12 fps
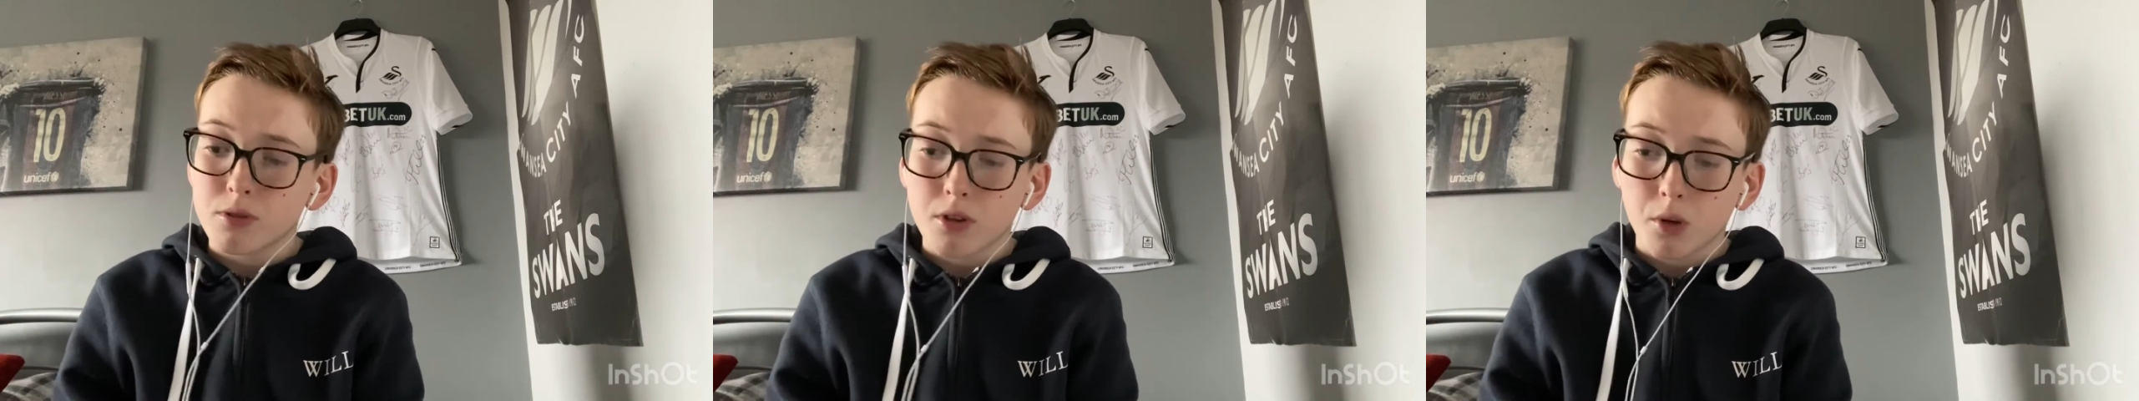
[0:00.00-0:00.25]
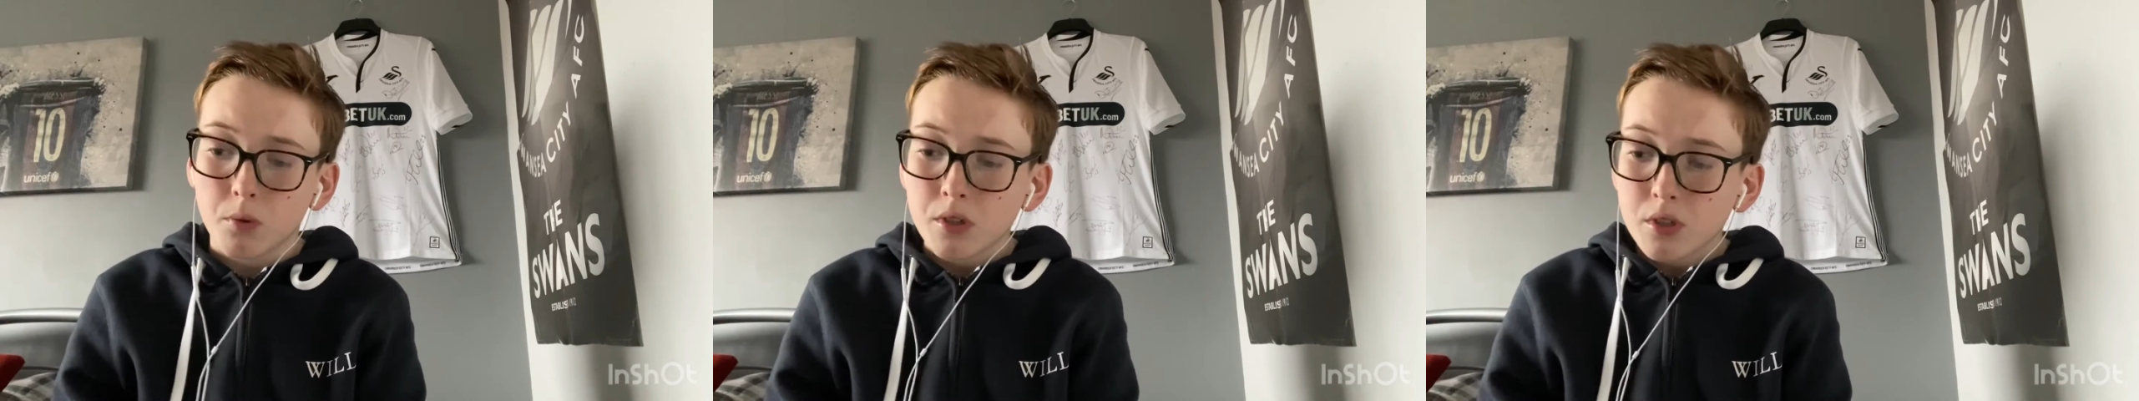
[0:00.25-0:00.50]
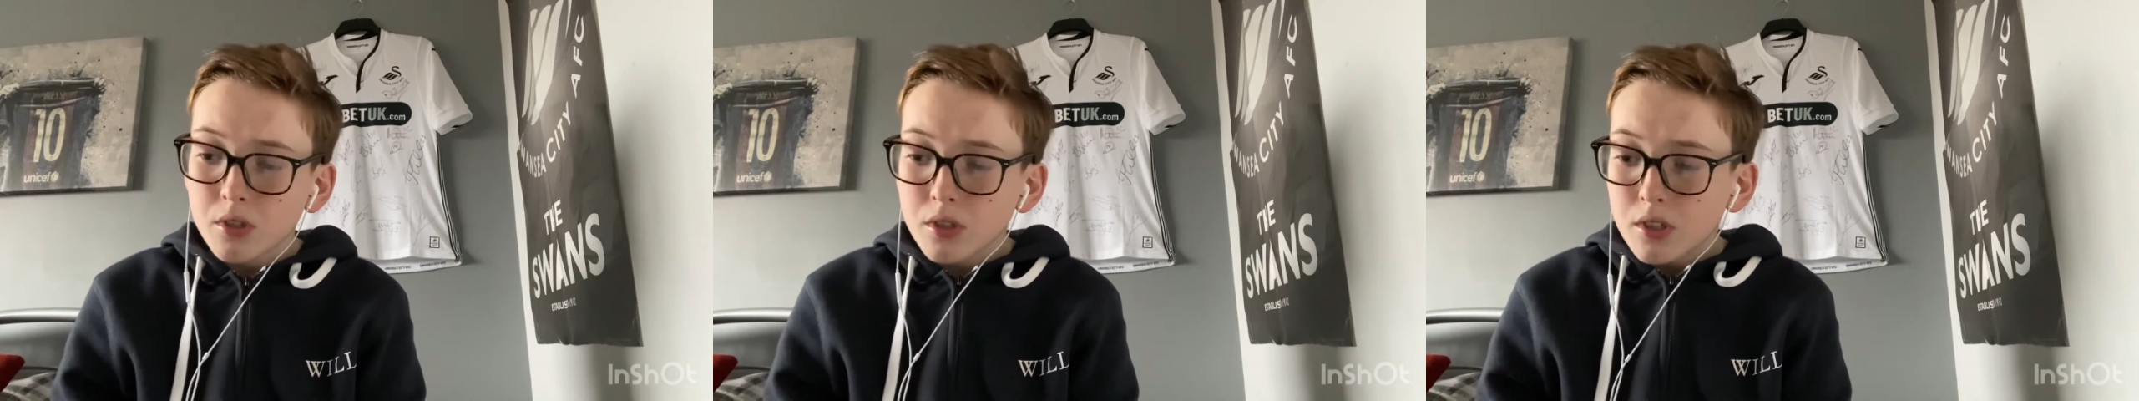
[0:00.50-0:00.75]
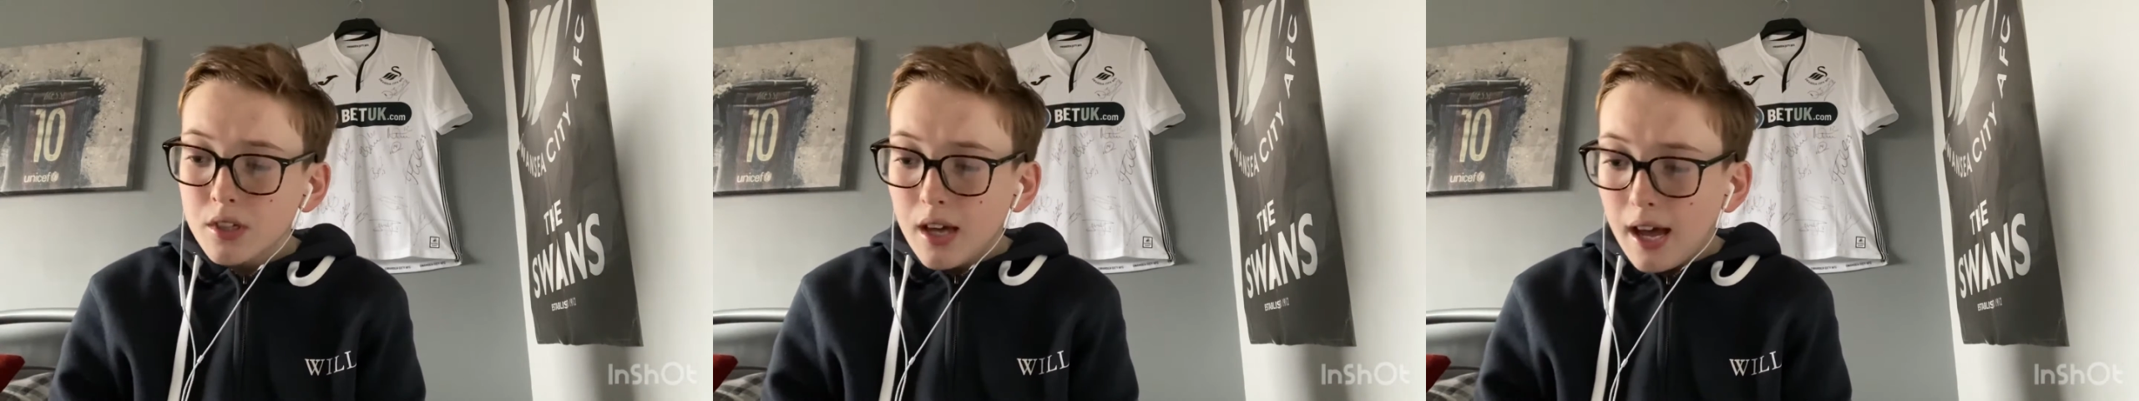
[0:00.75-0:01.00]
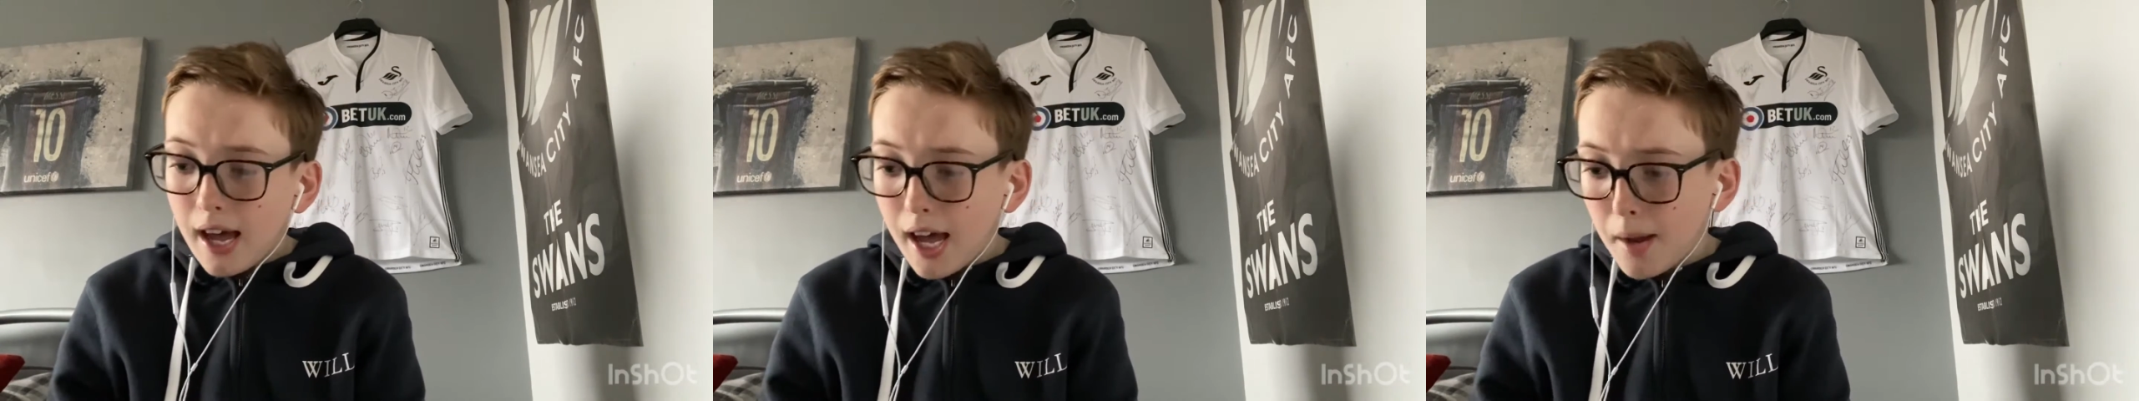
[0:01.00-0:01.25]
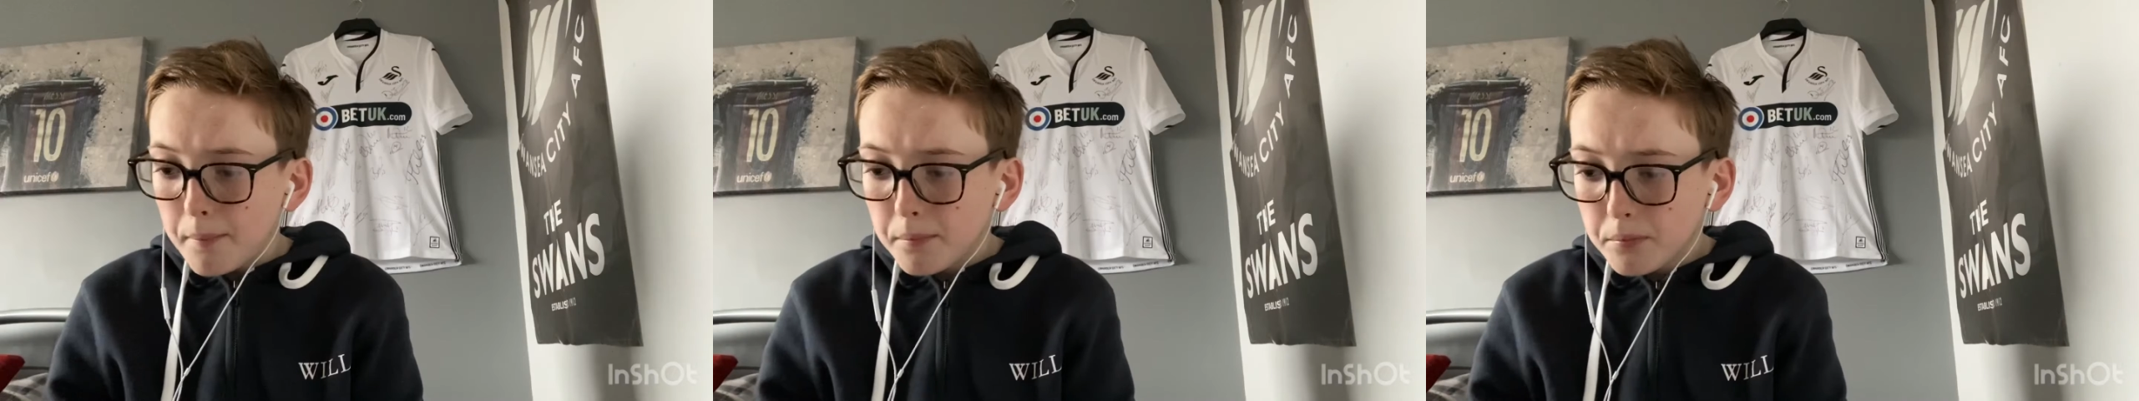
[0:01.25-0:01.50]
You know,
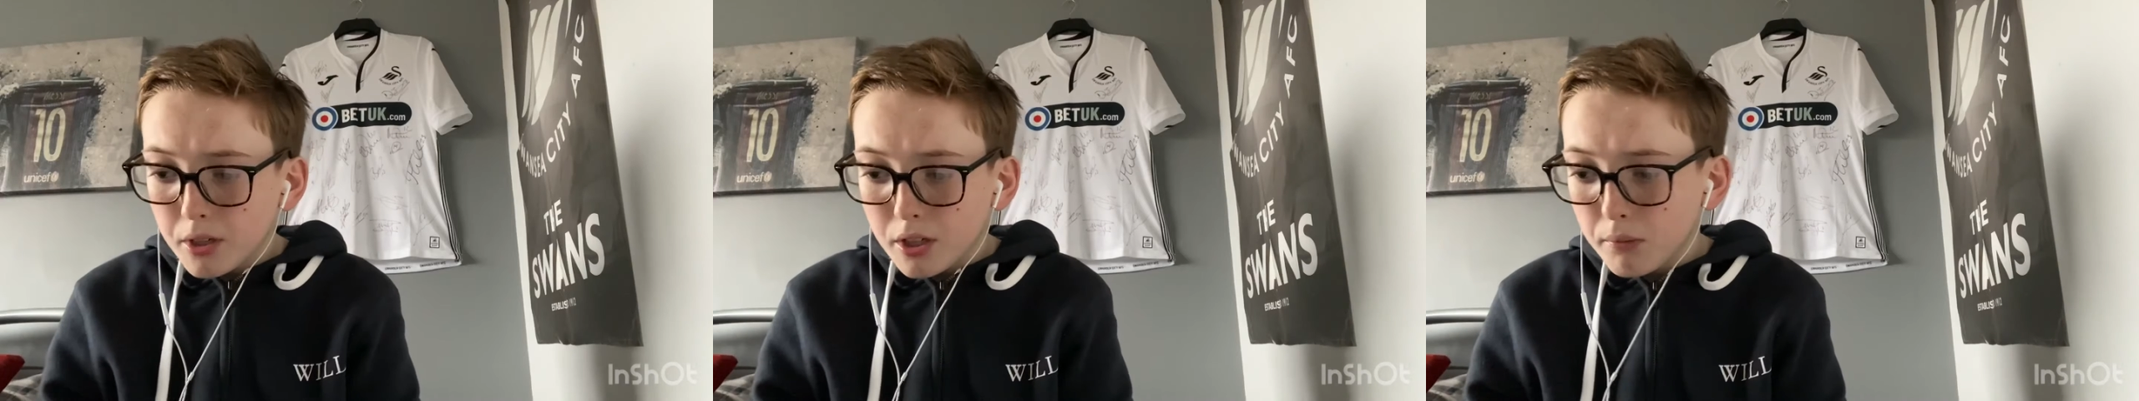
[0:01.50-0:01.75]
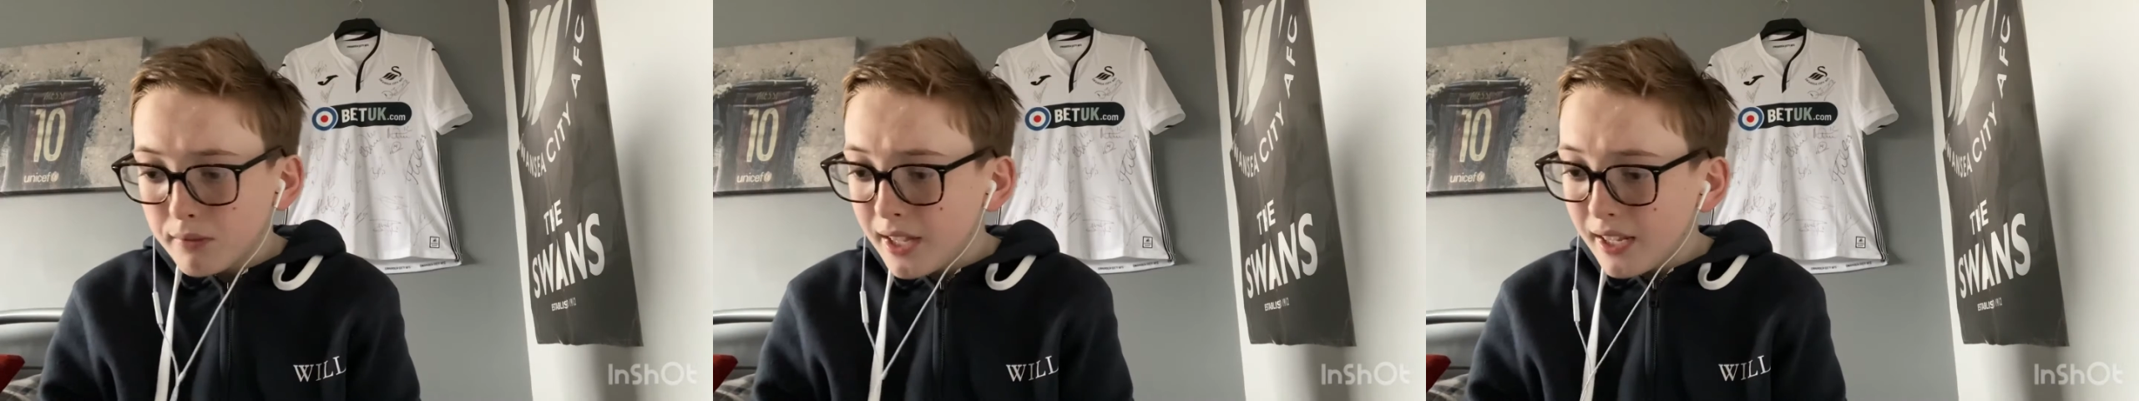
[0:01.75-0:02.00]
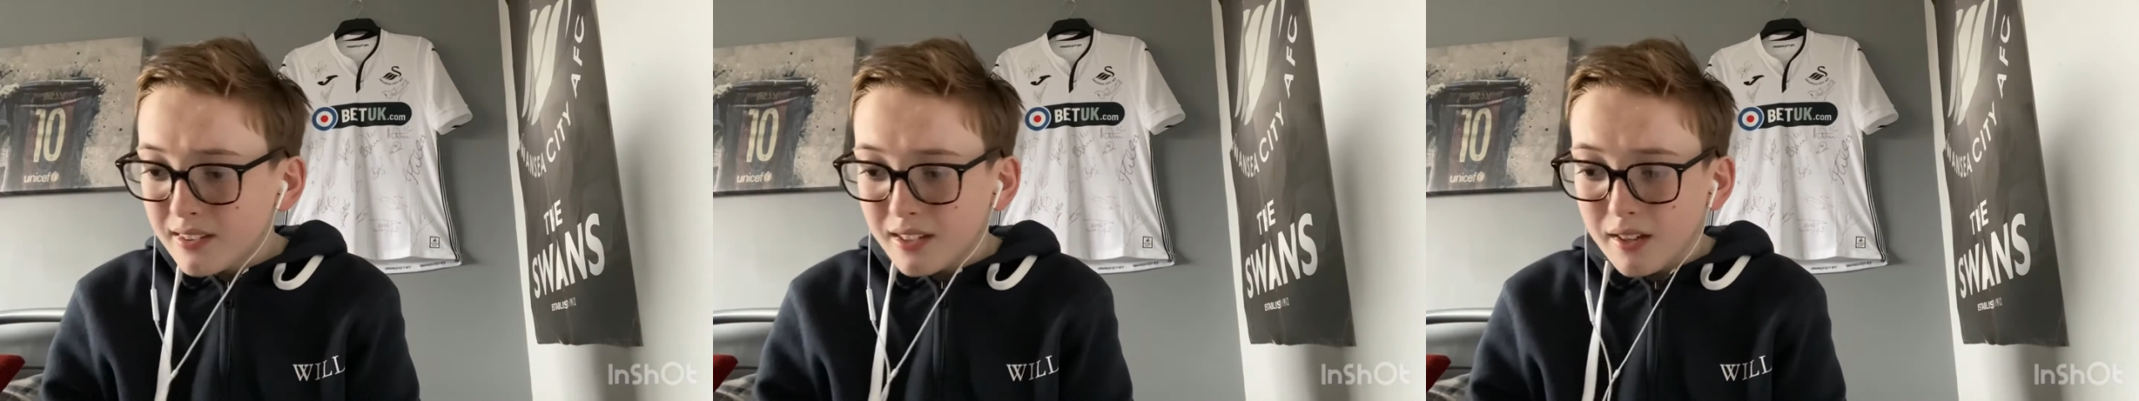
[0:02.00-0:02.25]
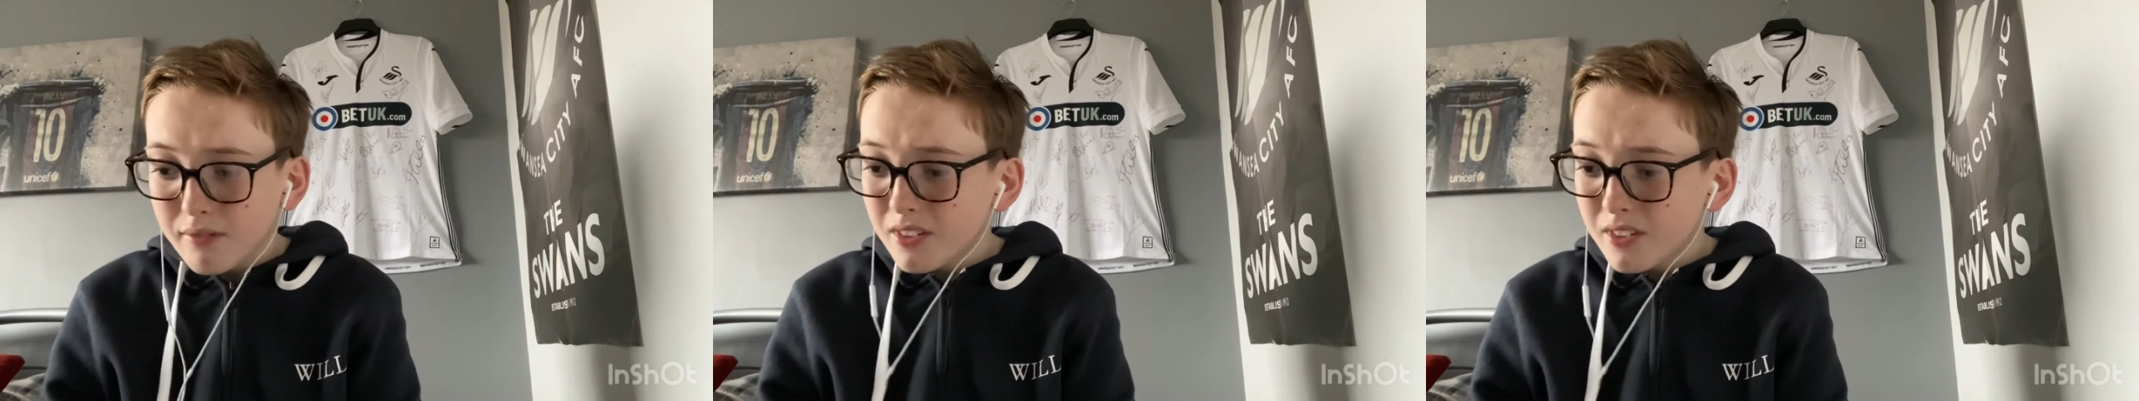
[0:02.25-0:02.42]
later